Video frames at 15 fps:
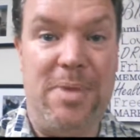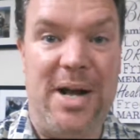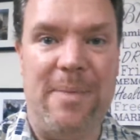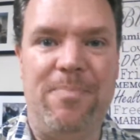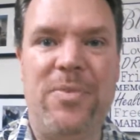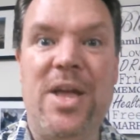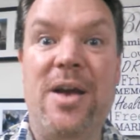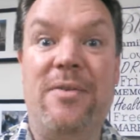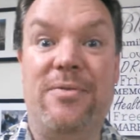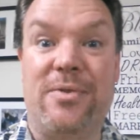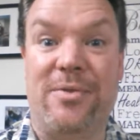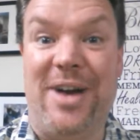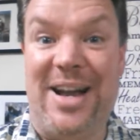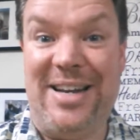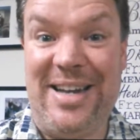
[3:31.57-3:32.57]
But
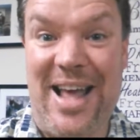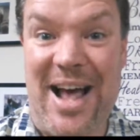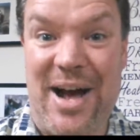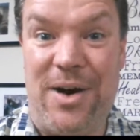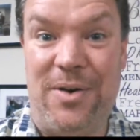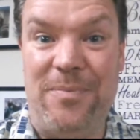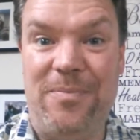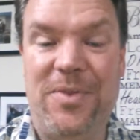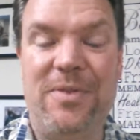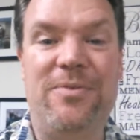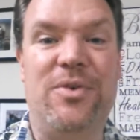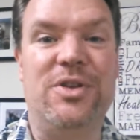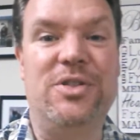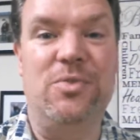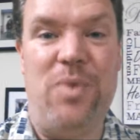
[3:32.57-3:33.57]
for right now,
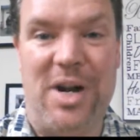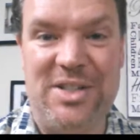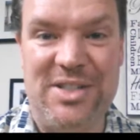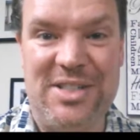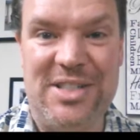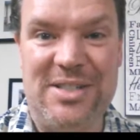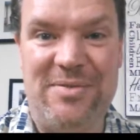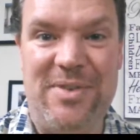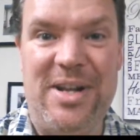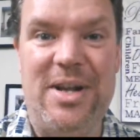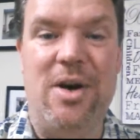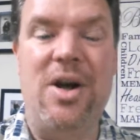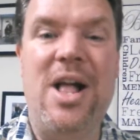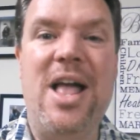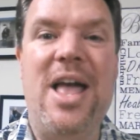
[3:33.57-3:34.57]
for watching this video,